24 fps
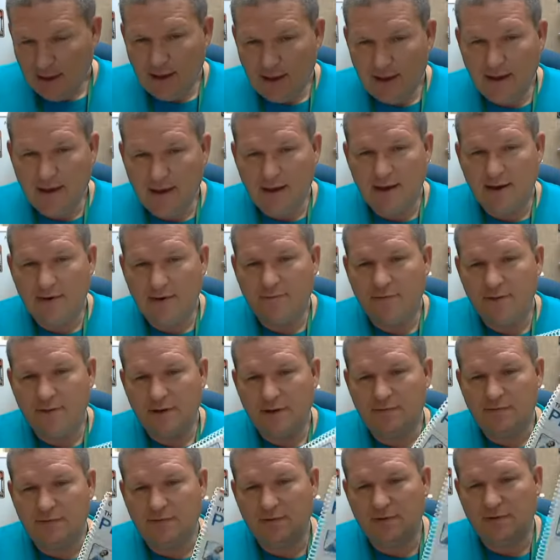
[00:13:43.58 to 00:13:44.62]
And for
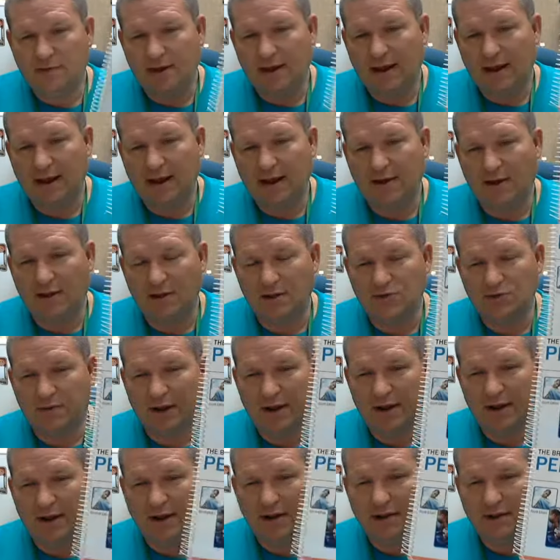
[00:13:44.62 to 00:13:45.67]
those of you that had college
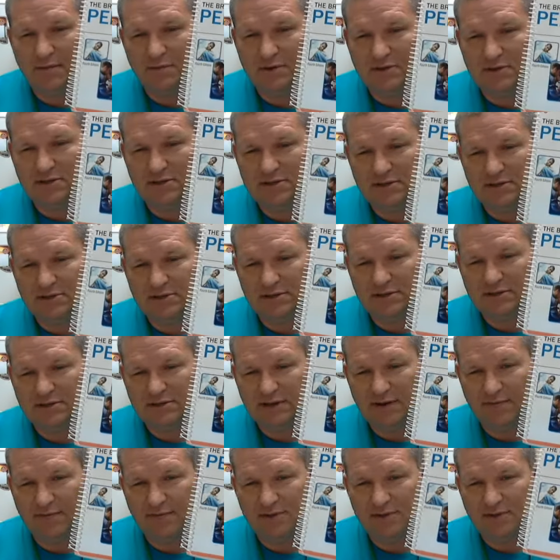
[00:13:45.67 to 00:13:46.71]
writing at
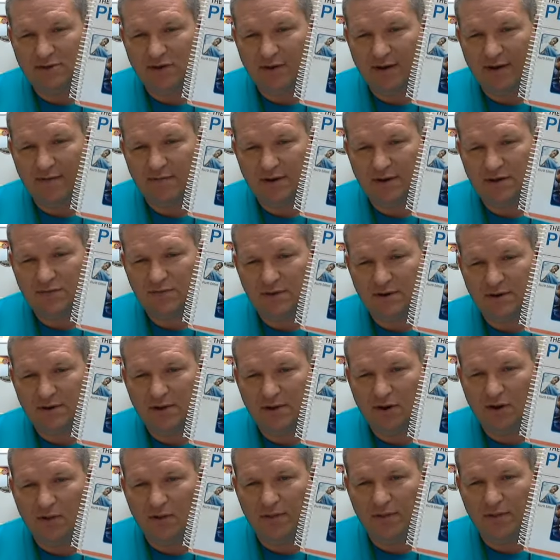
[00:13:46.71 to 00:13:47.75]
WCCC, if you still have this one
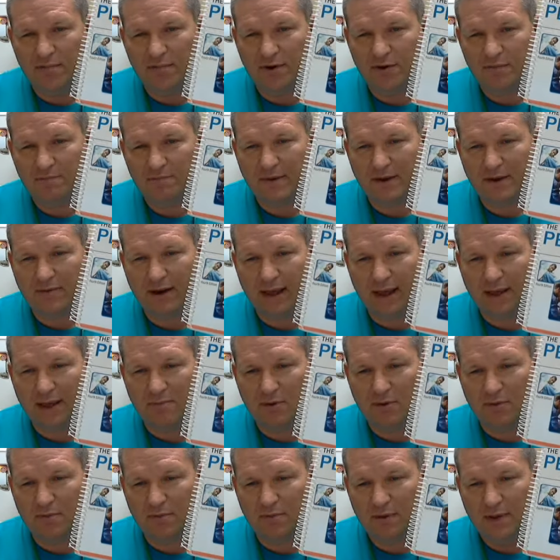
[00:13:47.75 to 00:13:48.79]
called the Brief Penguin
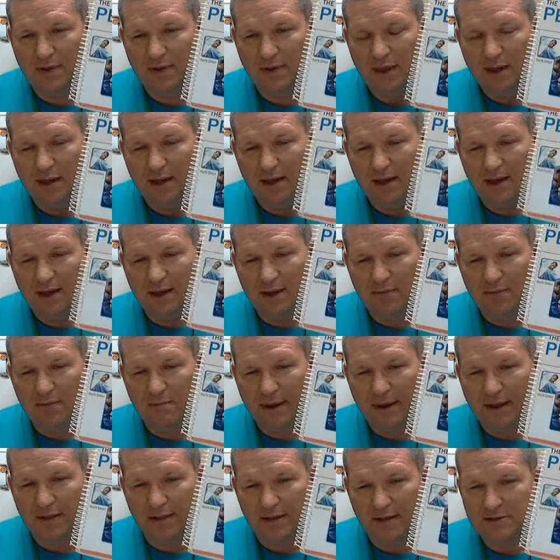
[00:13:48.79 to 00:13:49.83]
Handbook
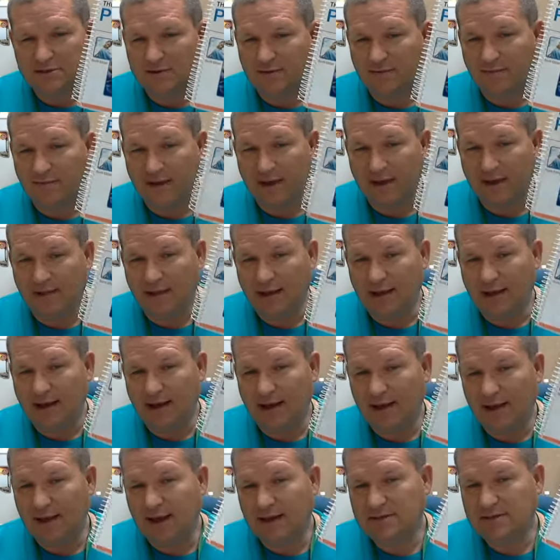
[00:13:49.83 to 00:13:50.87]
by Lester Fagley,
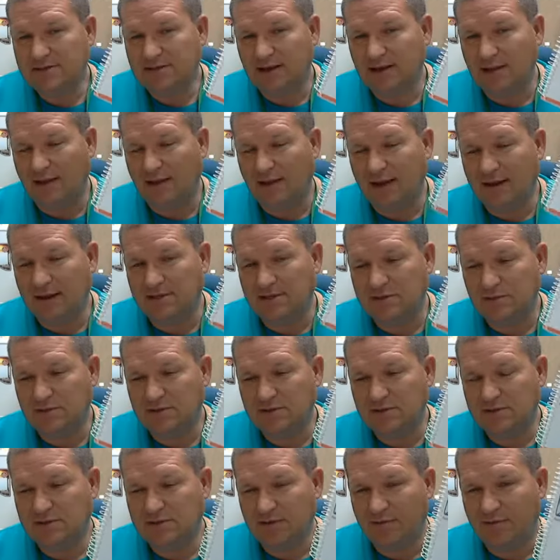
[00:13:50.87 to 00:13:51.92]
I actually like this one.
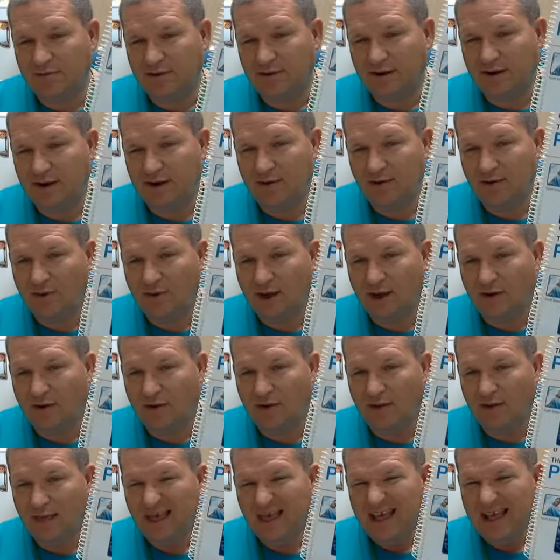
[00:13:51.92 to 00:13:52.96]
This is a very
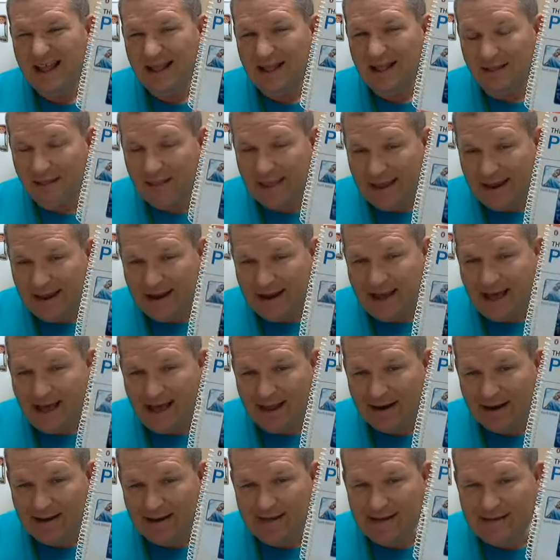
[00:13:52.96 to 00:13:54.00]
well laid
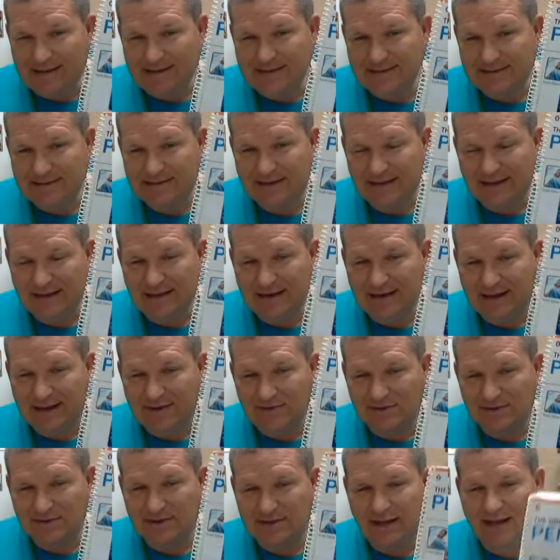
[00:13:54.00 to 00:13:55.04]
out, easy to
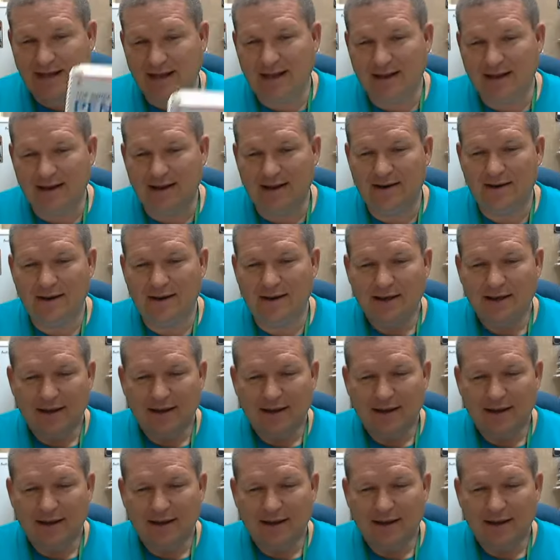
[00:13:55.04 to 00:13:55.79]
understand, and